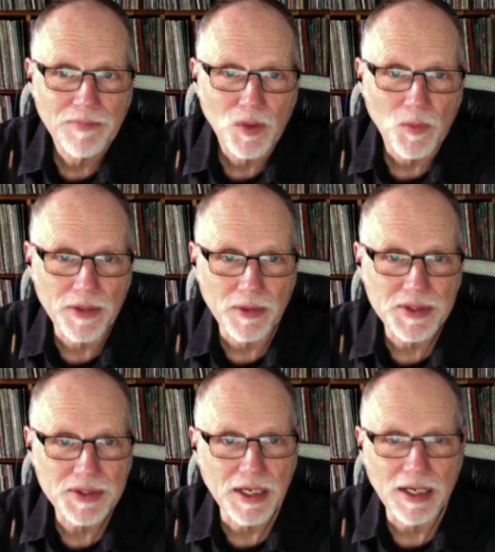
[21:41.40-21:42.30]
whether
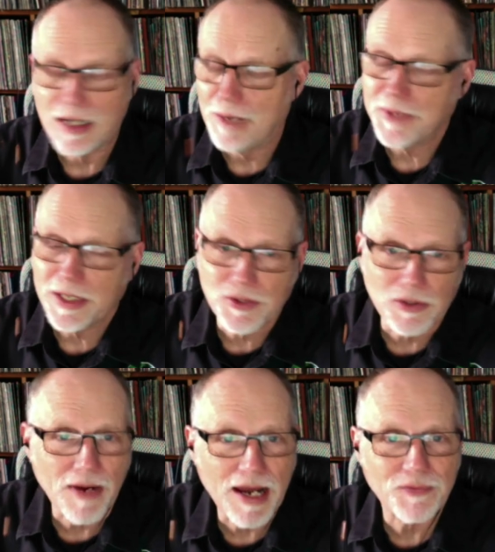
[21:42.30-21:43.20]
it's uh, update your
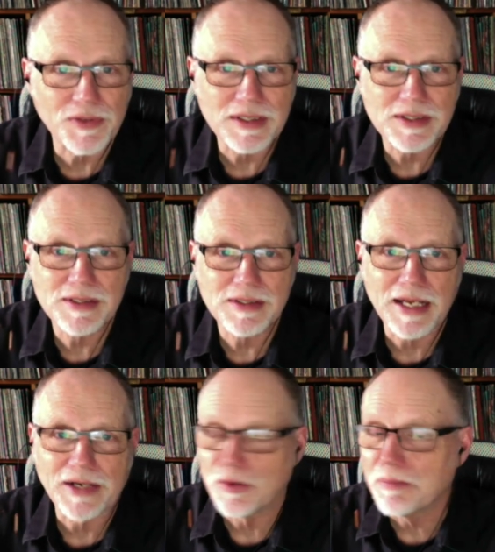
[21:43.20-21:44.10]
graphics,
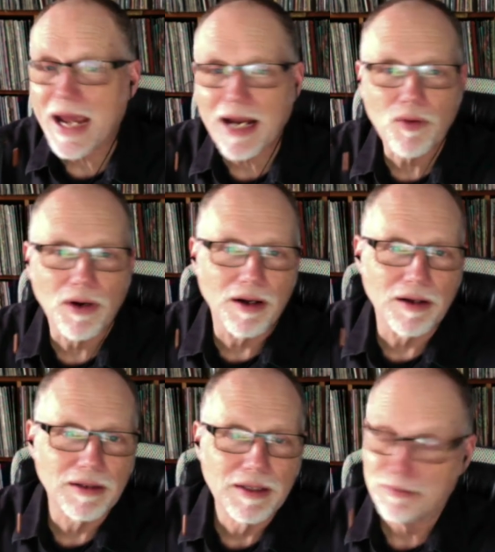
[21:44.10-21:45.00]
get a new back
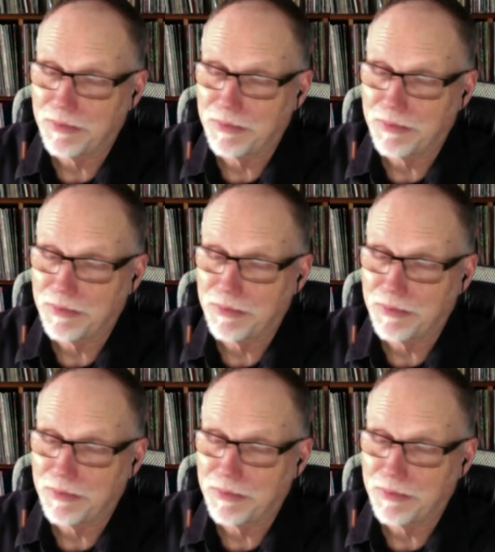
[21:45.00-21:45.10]
wall,